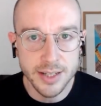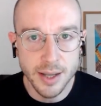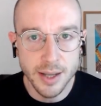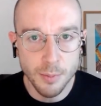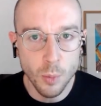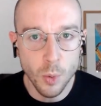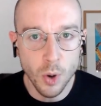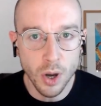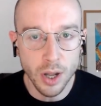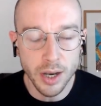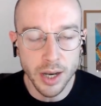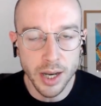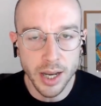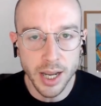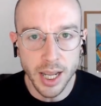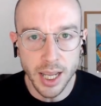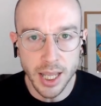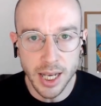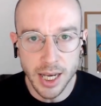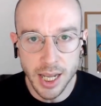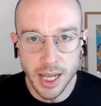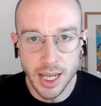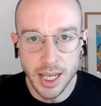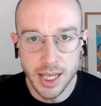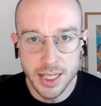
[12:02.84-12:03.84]
someone
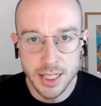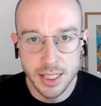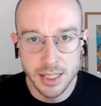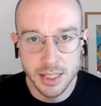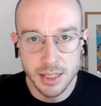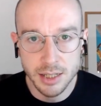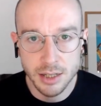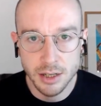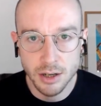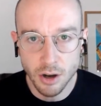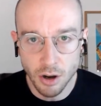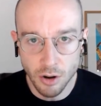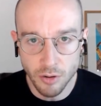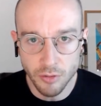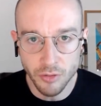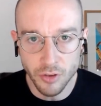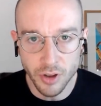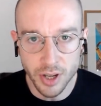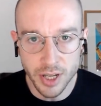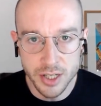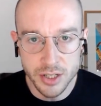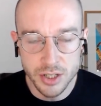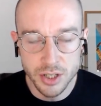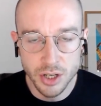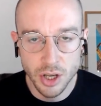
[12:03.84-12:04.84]
in his
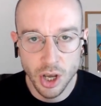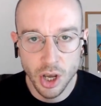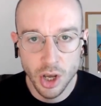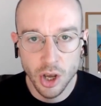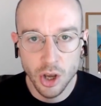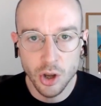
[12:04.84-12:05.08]
office